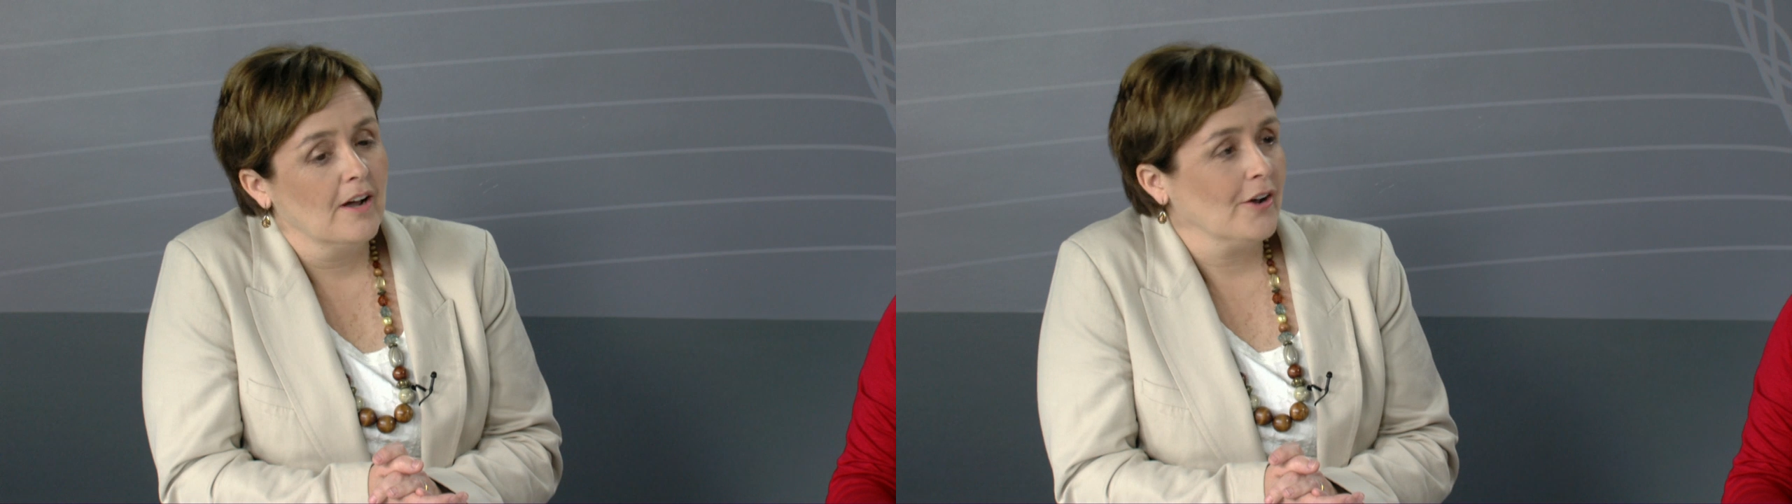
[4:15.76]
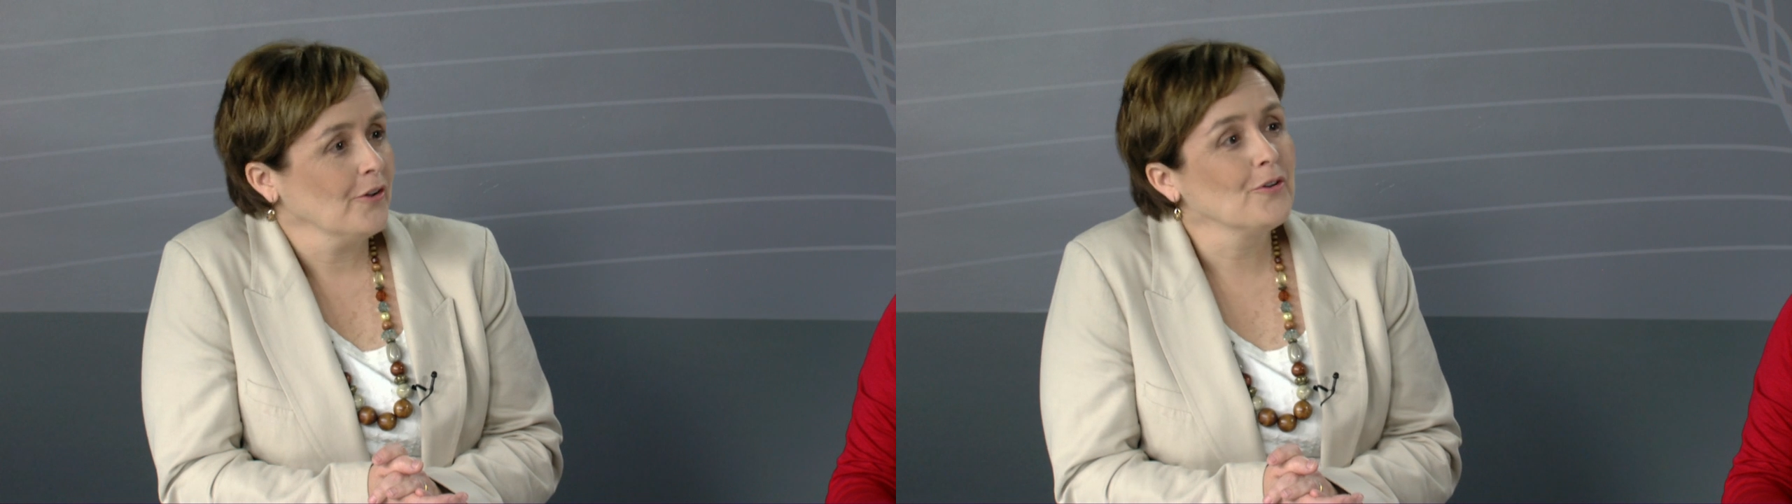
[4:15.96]

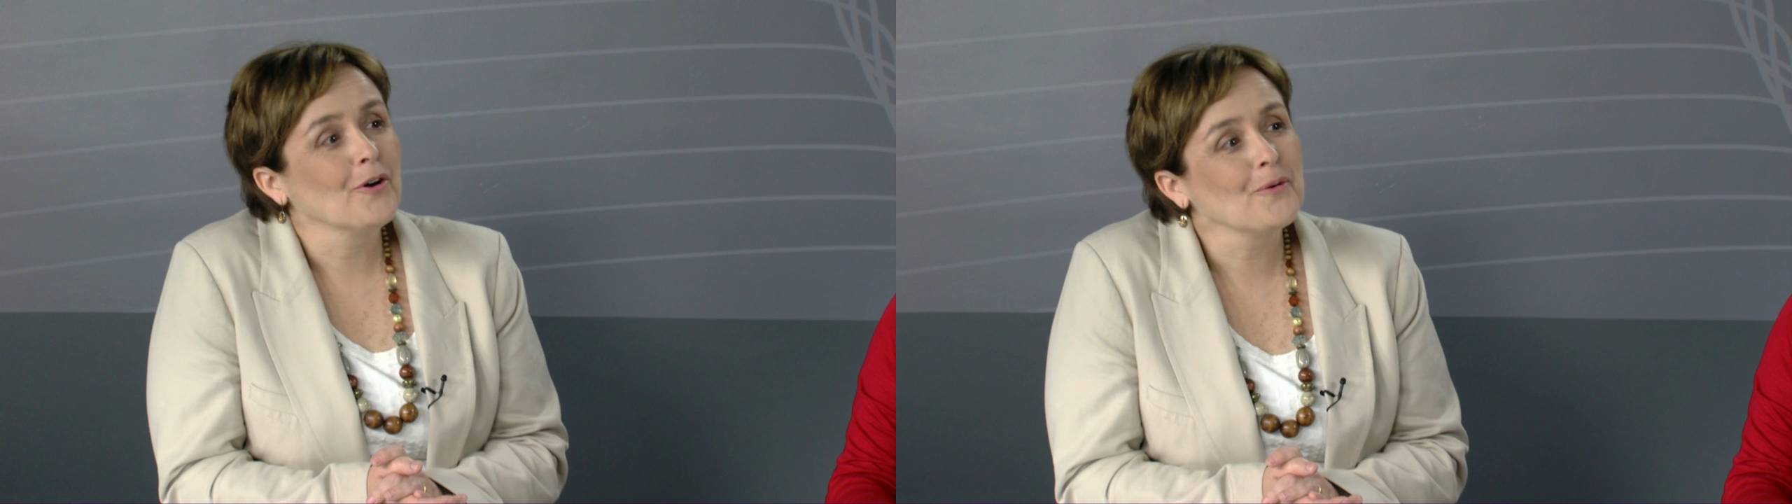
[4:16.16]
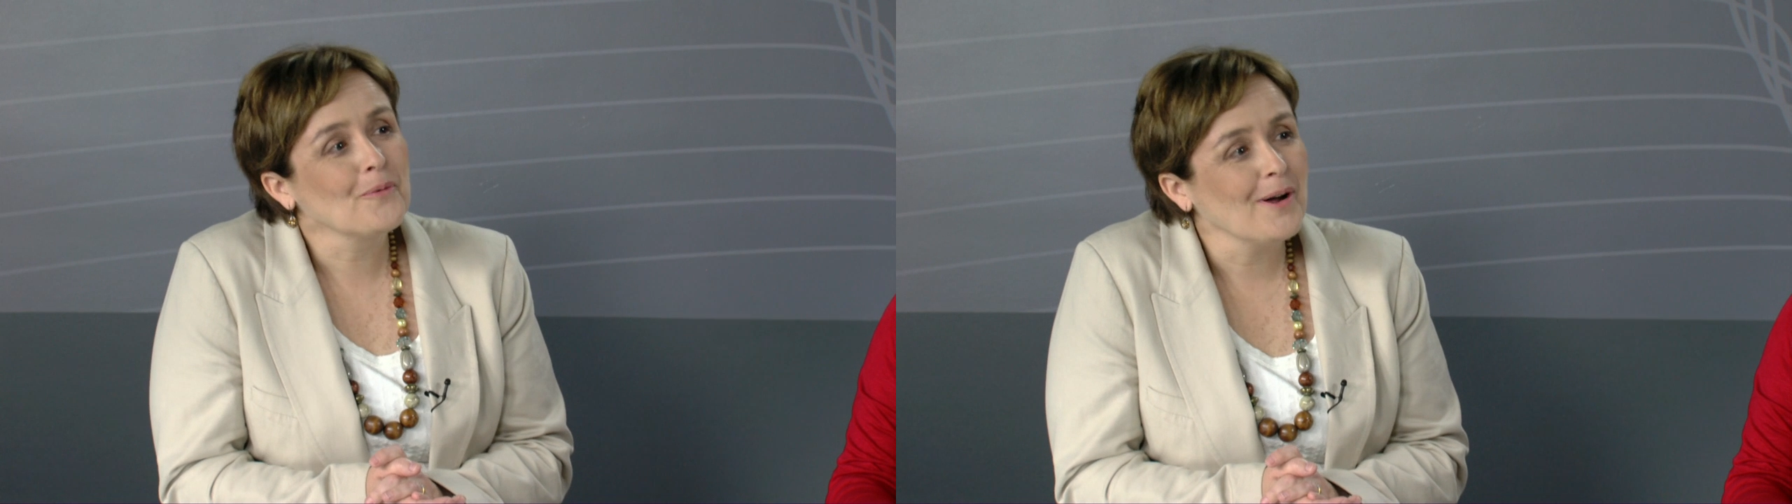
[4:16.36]
I don't
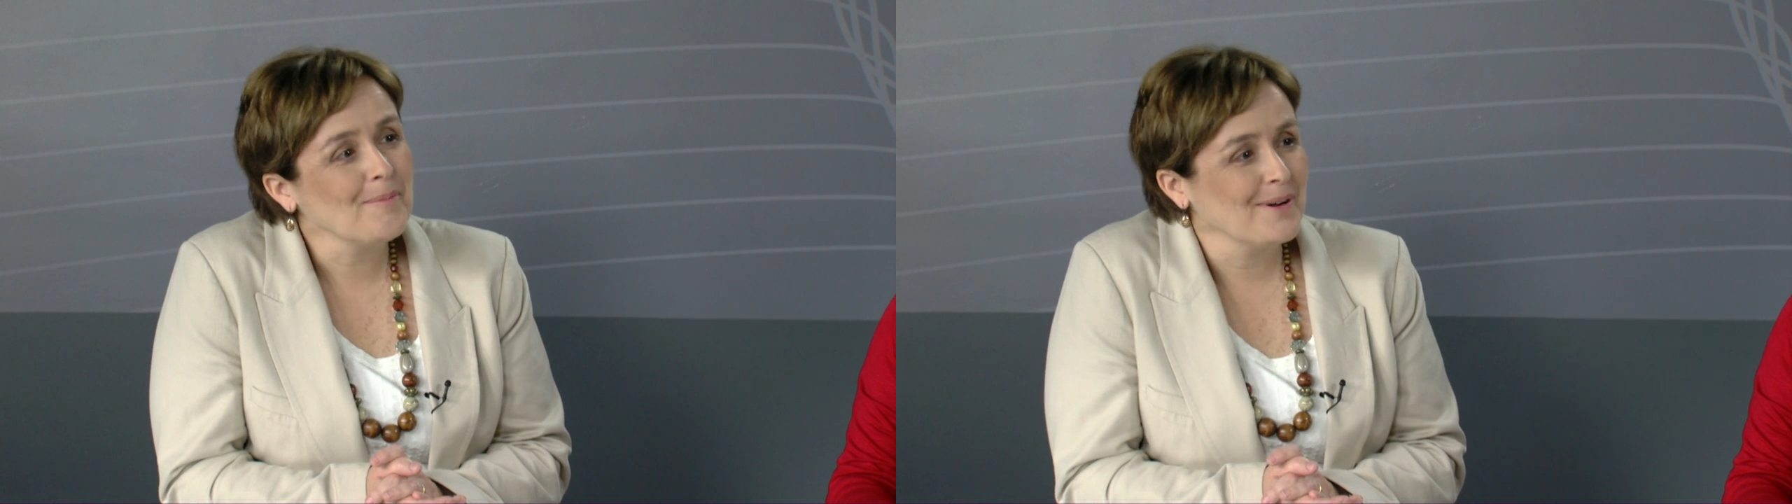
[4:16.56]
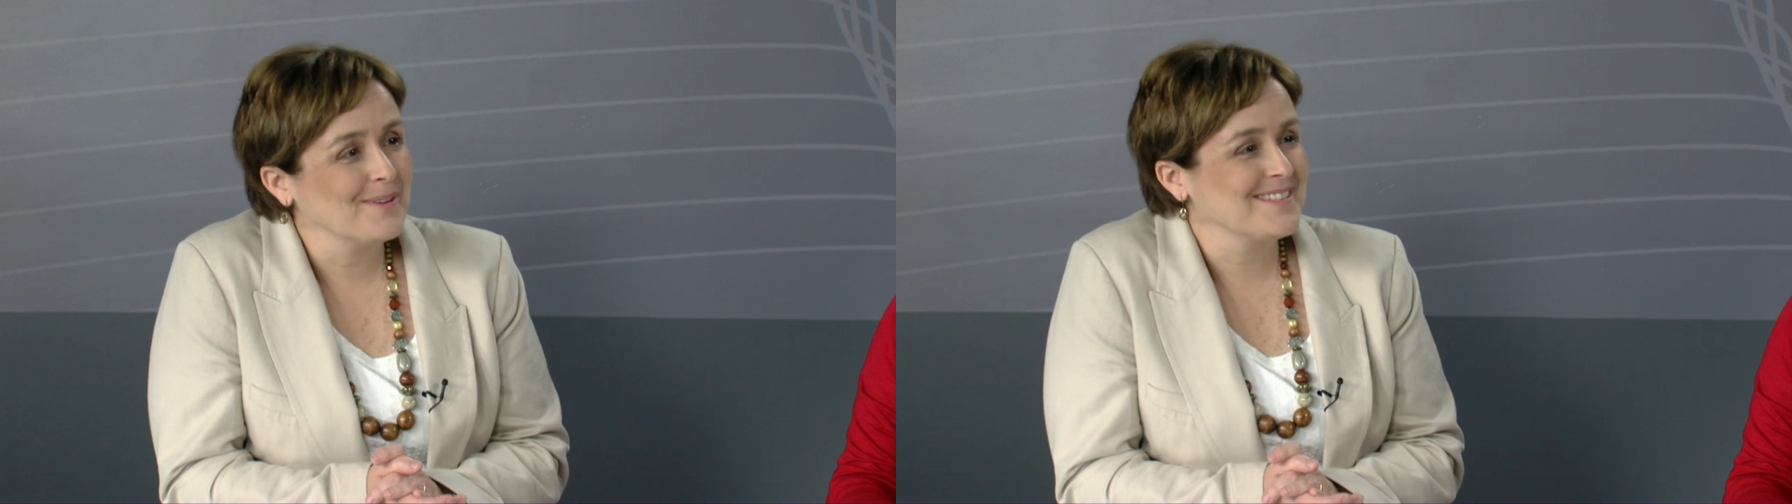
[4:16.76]
know why
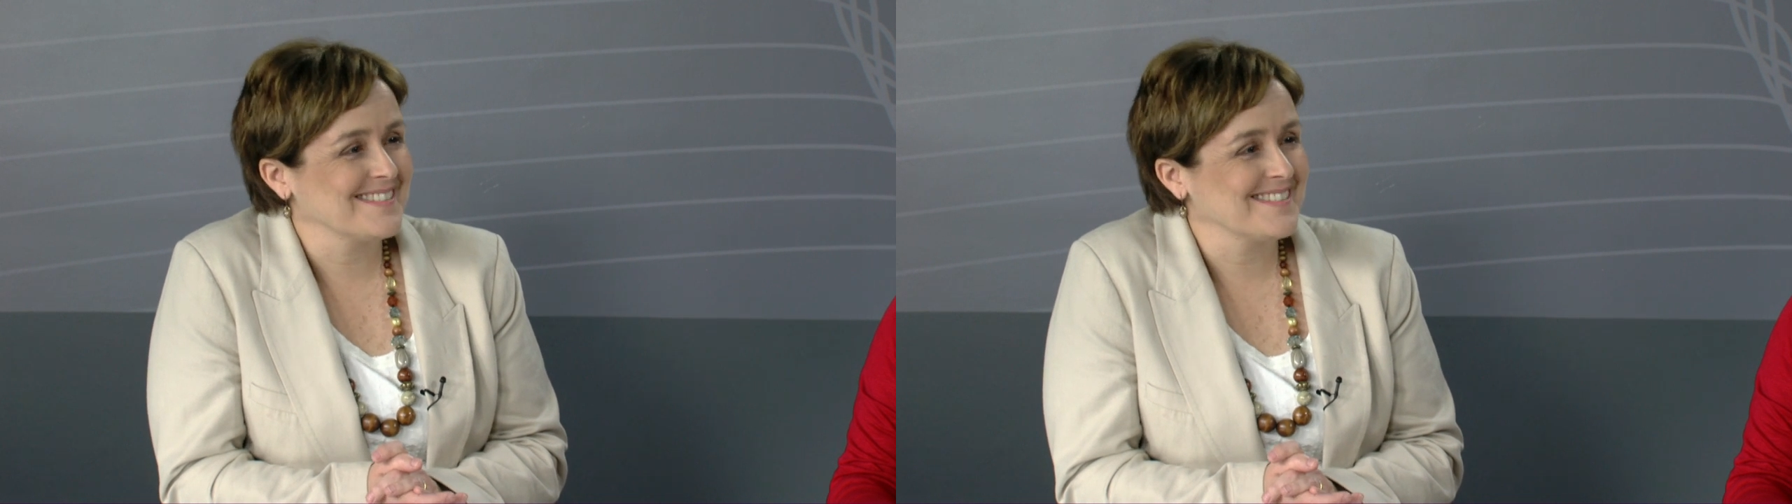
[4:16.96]
parents